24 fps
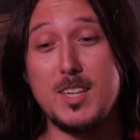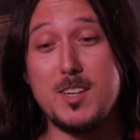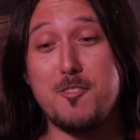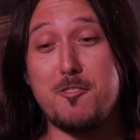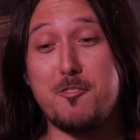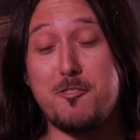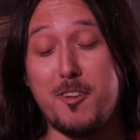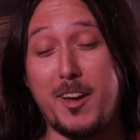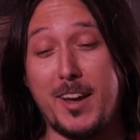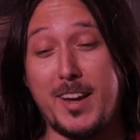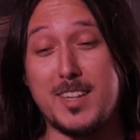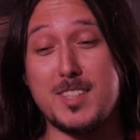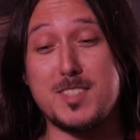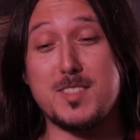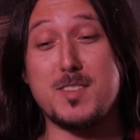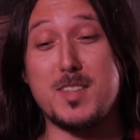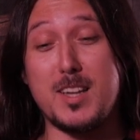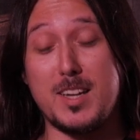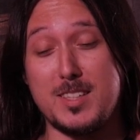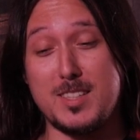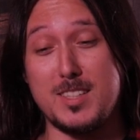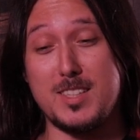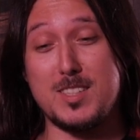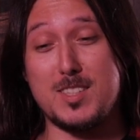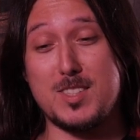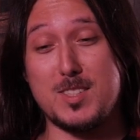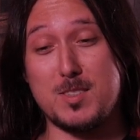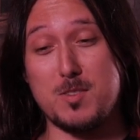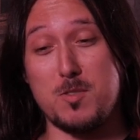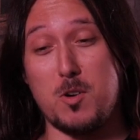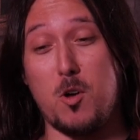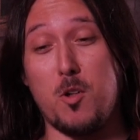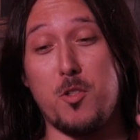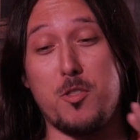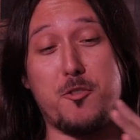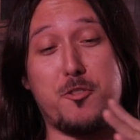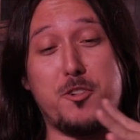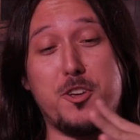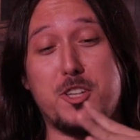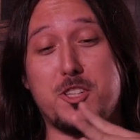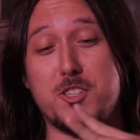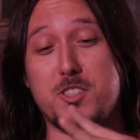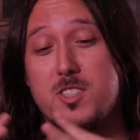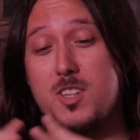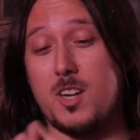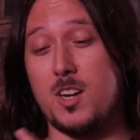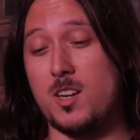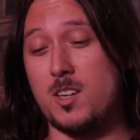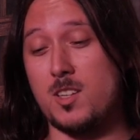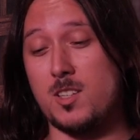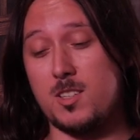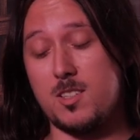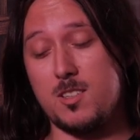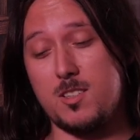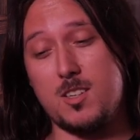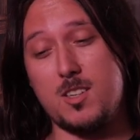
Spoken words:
fact that all the features are